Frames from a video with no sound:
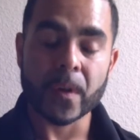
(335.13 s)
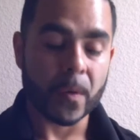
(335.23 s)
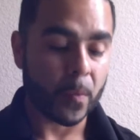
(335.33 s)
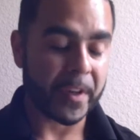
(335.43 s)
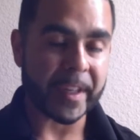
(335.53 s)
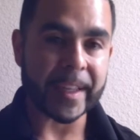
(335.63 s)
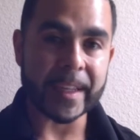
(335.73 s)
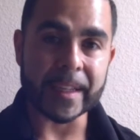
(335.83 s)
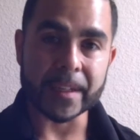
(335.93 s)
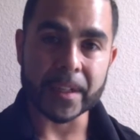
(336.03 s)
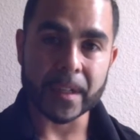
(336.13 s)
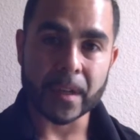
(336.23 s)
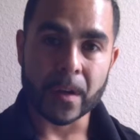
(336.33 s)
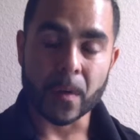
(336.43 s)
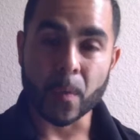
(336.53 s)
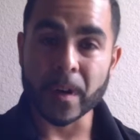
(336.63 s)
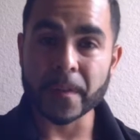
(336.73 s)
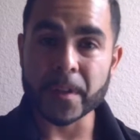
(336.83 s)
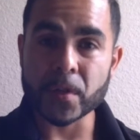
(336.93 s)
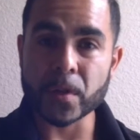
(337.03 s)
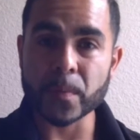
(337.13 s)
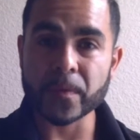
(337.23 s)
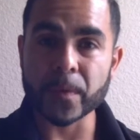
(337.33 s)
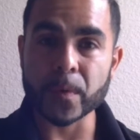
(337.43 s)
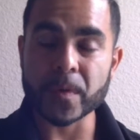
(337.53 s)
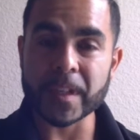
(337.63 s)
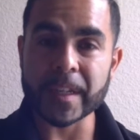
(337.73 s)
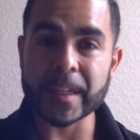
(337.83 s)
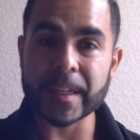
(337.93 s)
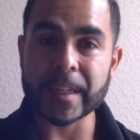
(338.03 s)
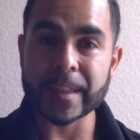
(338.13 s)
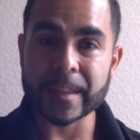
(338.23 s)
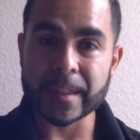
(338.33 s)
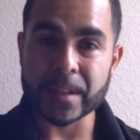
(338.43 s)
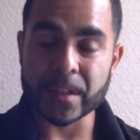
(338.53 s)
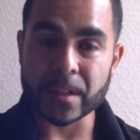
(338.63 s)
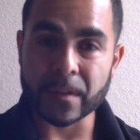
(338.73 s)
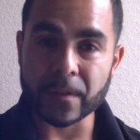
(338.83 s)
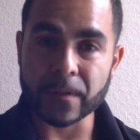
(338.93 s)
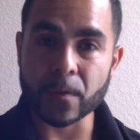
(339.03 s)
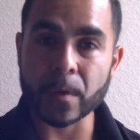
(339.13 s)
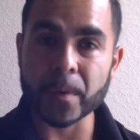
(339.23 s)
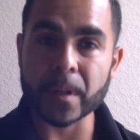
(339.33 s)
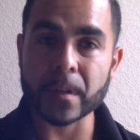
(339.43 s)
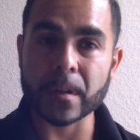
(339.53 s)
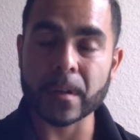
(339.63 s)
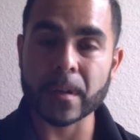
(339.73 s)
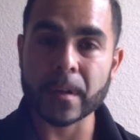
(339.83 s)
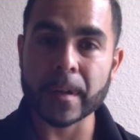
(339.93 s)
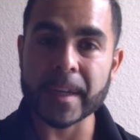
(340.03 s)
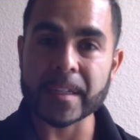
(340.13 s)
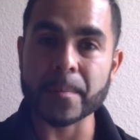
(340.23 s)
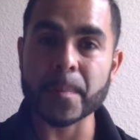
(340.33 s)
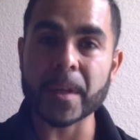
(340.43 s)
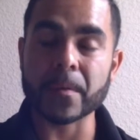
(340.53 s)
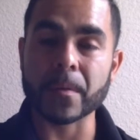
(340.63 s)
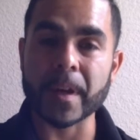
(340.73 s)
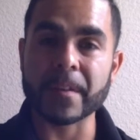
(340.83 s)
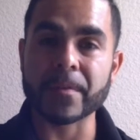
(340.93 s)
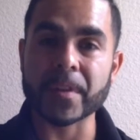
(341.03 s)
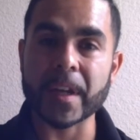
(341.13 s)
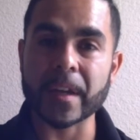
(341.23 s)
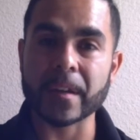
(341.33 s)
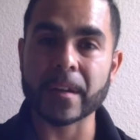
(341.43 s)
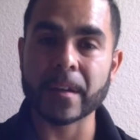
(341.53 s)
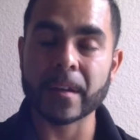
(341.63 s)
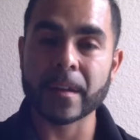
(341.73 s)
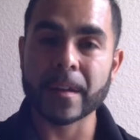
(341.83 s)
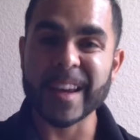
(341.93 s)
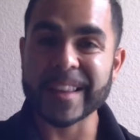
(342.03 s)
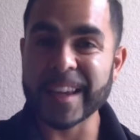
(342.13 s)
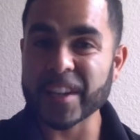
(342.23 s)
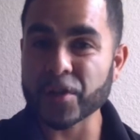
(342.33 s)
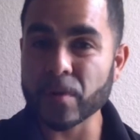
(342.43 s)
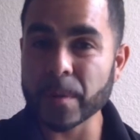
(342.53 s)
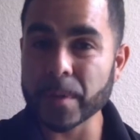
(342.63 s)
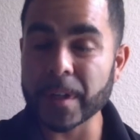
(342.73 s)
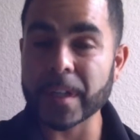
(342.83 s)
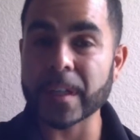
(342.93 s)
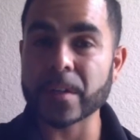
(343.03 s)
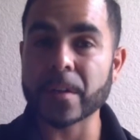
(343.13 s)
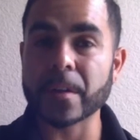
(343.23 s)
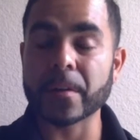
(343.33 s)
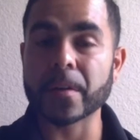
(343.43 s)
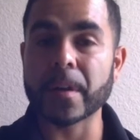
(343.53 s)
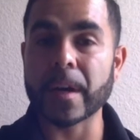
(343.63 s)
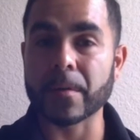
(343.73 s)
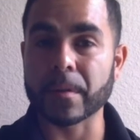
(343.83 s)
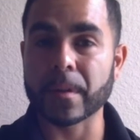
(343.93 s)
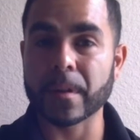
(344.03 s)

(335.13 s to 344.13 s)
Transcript: would eat one of the superfoods in this formula as a meal every day, and they attributed it to their good health.